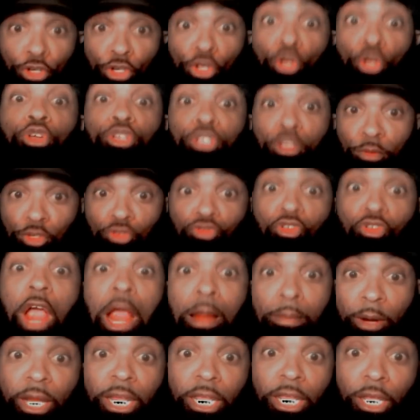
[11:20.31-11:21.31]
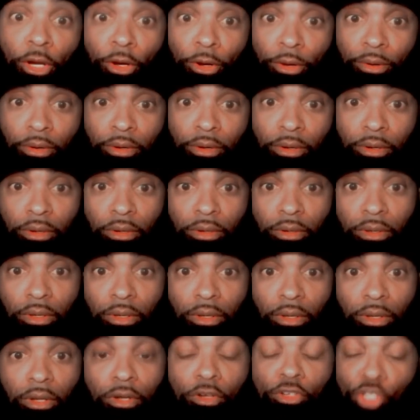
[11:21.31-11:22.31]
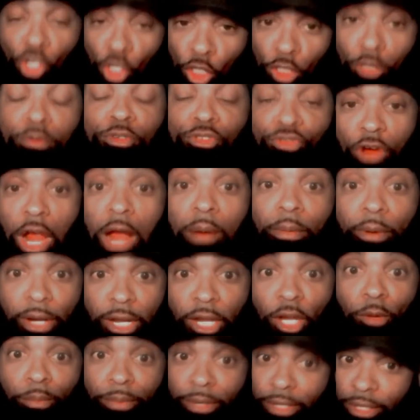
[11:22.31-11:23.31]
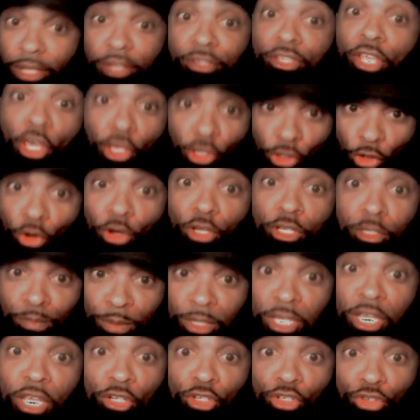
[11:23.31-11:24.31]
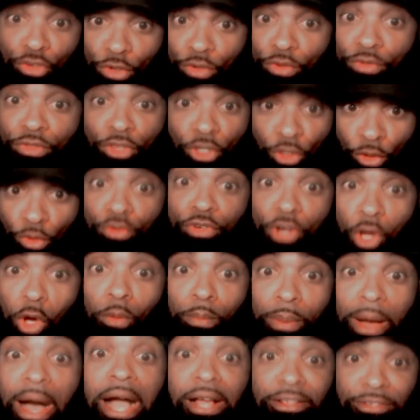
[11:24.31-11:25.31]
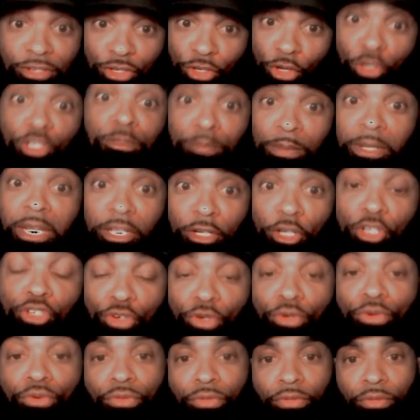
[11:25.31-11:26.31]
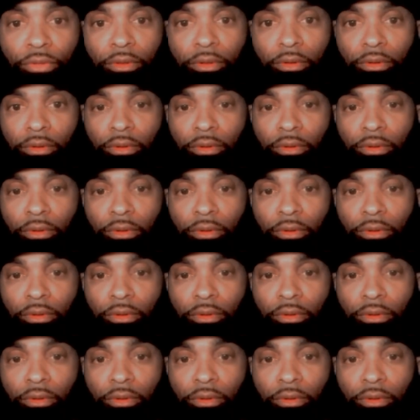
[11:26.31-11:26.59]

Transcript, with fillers: New subscriber here. New subscriber here, because you're speaking truth. You know boxing. You're speaking the truth.